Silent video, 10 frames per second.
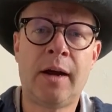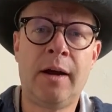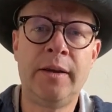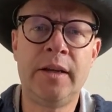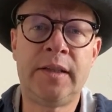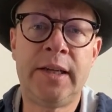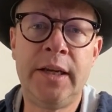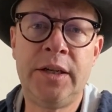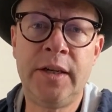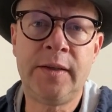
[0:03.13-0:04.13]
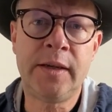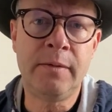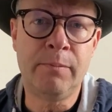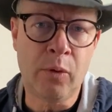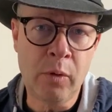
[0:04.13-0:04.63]
on the
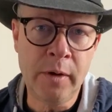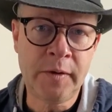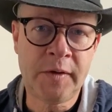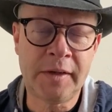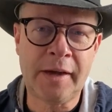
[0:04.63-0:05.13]
CGC boards.